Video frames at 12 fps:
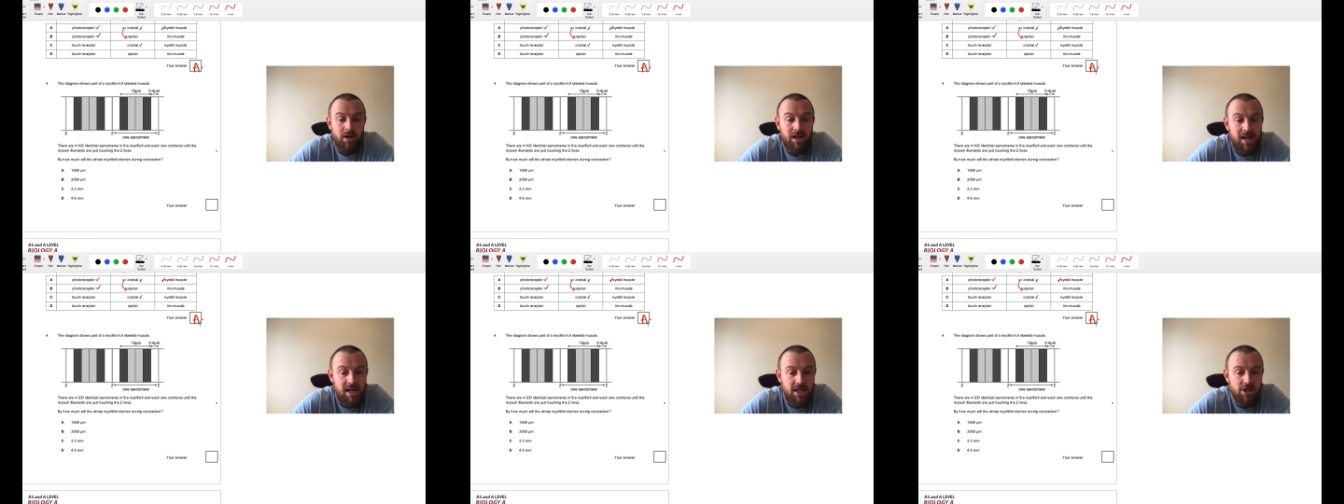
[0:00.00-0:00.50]
and
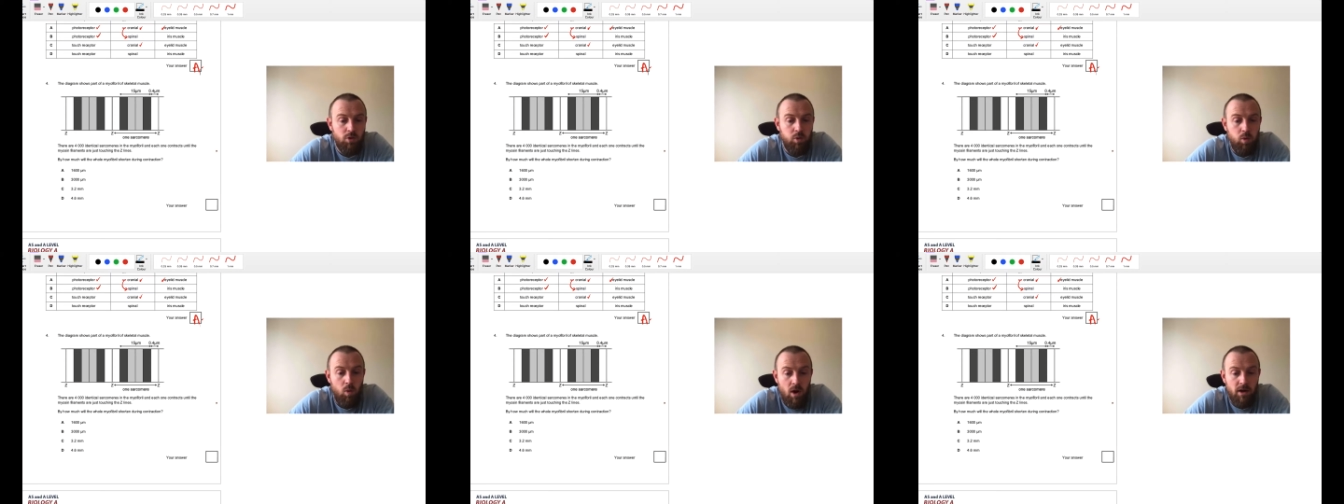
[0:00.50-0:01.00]
each
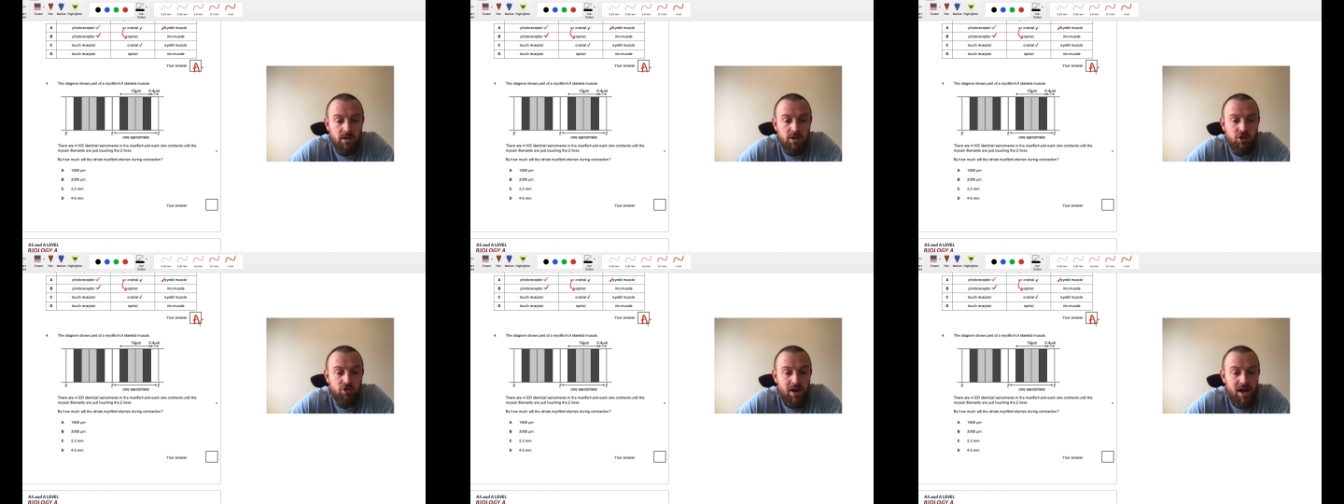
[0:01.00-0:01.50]
one
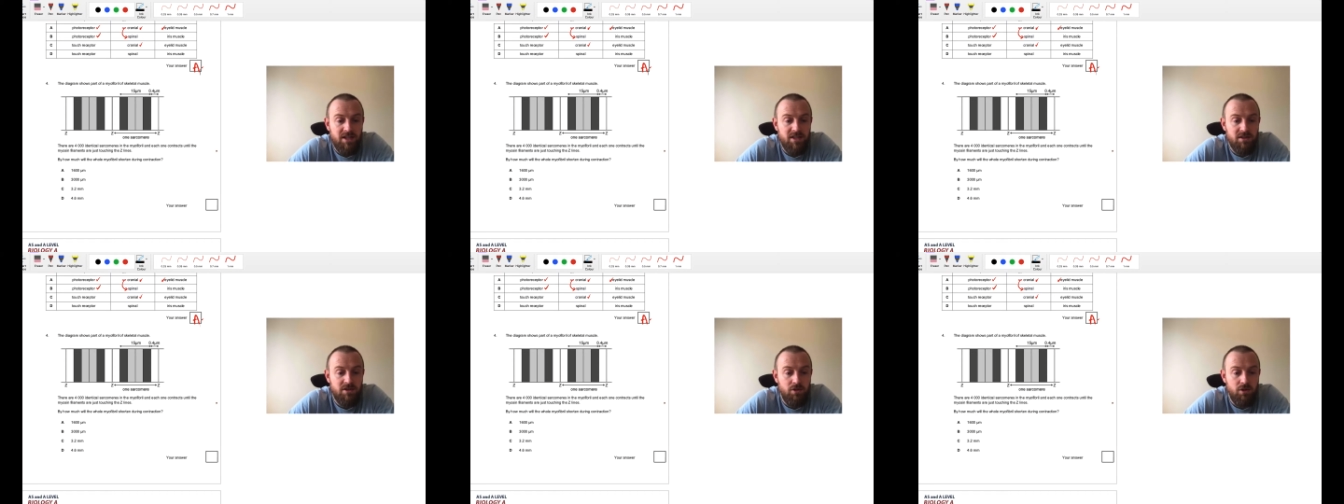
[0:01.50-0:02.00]
contracts
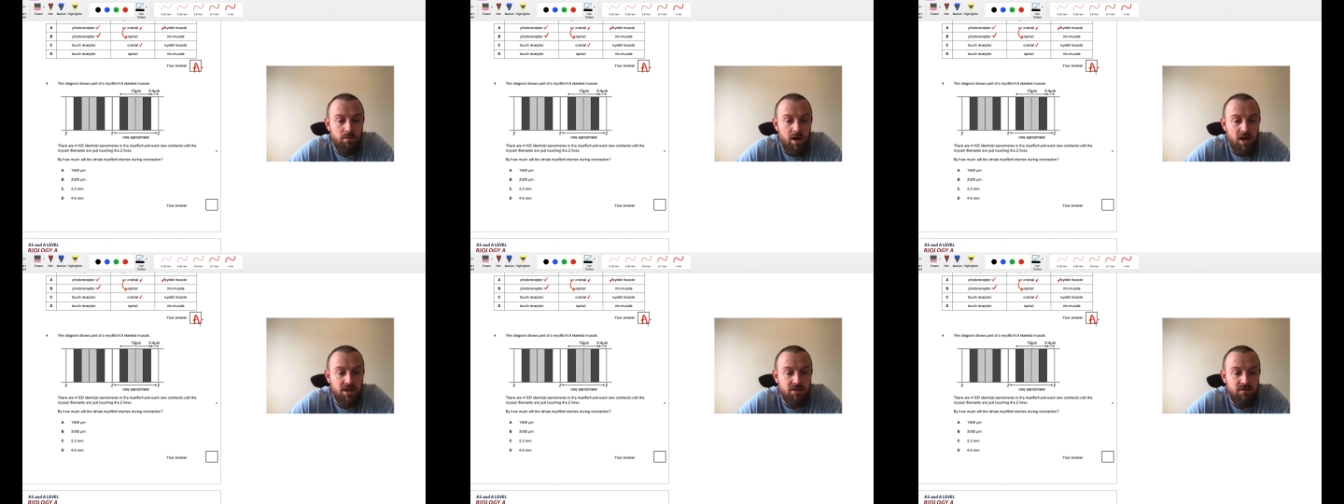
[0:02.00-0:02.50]
until the
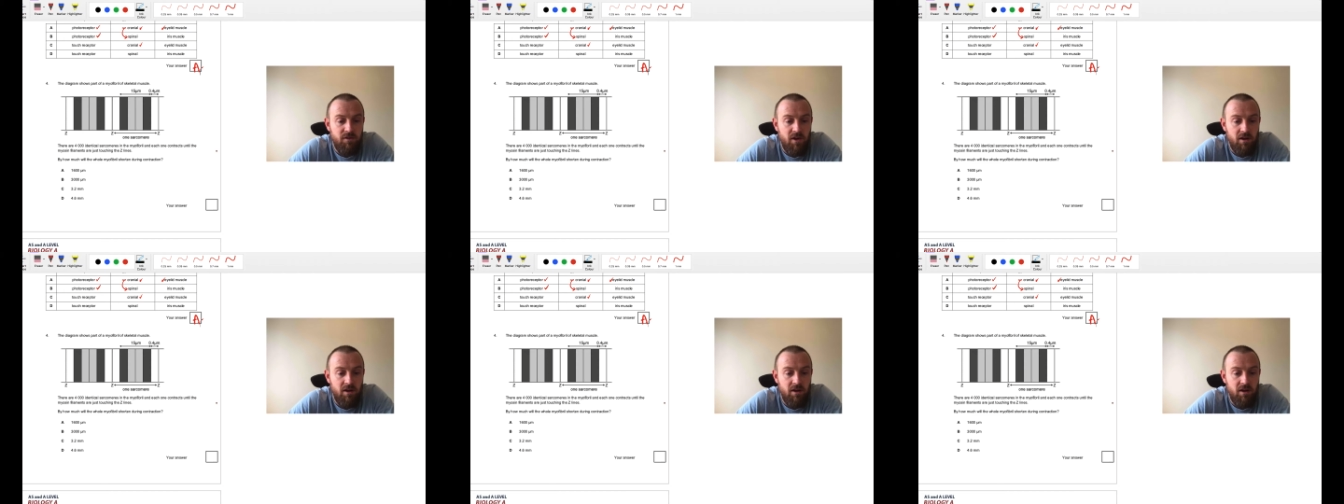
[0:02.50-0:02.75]
myosin